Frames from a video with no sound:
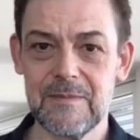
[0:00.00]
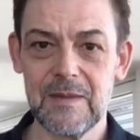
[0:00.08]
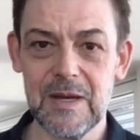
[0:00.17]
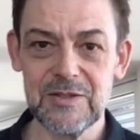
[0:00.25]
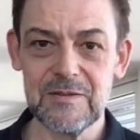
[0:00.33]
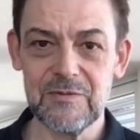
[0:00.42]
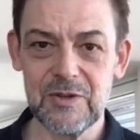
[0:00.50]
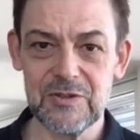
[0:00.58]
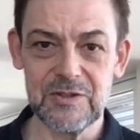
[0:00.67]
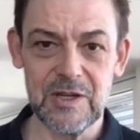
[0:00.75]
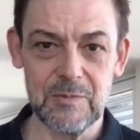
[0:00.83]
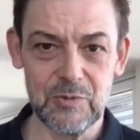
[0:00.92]
As a first
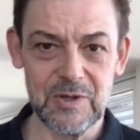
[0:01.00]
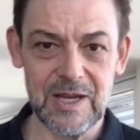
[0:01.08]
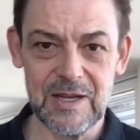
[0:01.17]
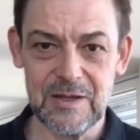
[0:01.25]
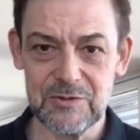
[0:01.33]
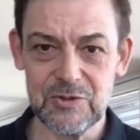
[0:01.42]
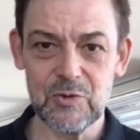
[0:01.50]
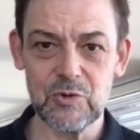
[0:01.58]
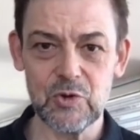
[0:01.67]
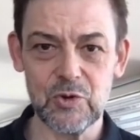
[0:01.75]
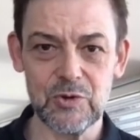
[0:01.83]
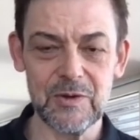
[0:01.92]
step, we add a
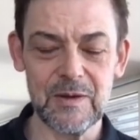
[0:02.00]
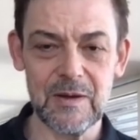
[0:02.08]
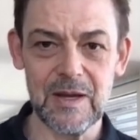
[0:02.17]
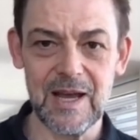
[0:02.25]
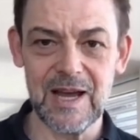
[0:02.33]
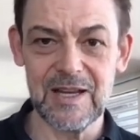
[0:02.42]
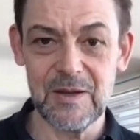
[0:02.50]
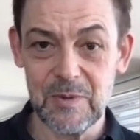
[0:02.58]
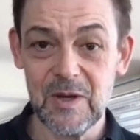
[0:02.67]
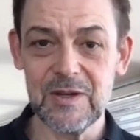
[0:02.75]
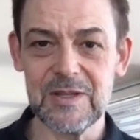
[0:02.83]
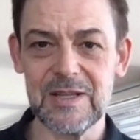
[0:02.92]
so-called
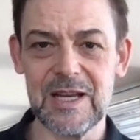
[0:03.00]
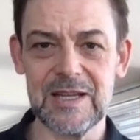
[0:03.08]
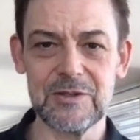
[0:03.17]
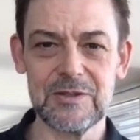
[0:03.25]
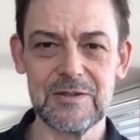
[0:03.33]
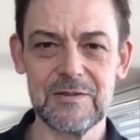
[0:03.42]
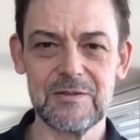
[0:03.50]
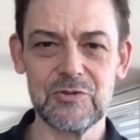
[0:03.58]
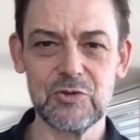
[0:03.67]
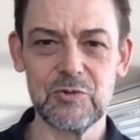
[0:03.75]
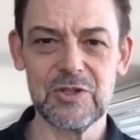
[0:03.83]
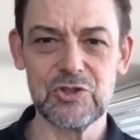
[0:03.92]
Hadamard gate
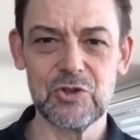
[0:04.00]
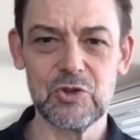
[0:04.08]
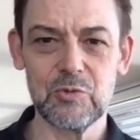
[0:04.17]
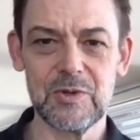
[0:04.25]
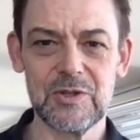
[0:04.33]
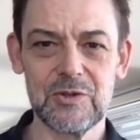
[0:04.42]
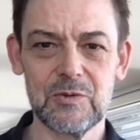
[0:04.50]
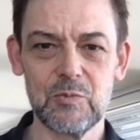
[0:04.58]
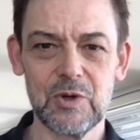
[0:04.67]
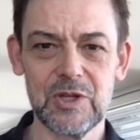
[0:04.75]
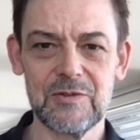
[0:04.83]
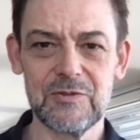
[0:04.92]
to each qubit,
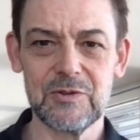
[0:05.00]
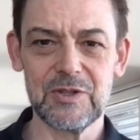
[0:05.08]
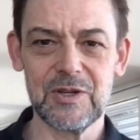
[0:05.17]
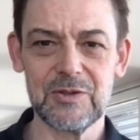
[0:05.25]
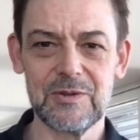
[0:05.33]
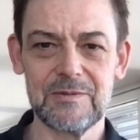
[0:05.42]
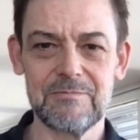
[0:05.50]
one after the other.